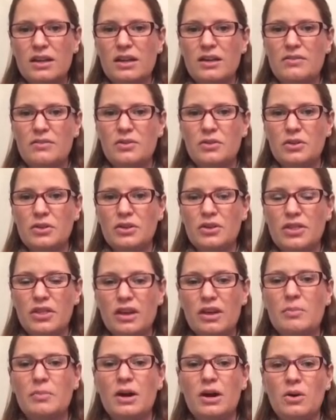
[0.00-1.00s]
If you
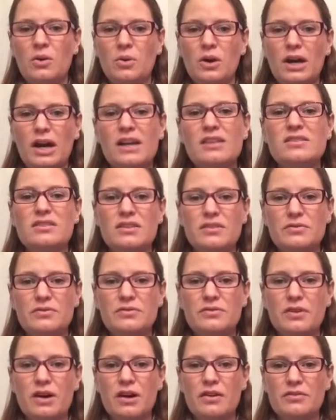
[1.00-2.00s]
think about what kinds
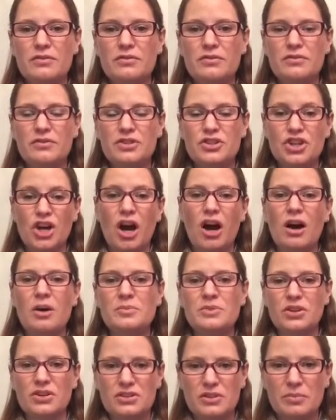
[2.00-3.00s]
of
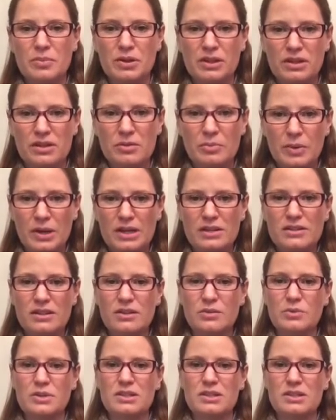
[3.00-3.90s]
jobs are typically depicted,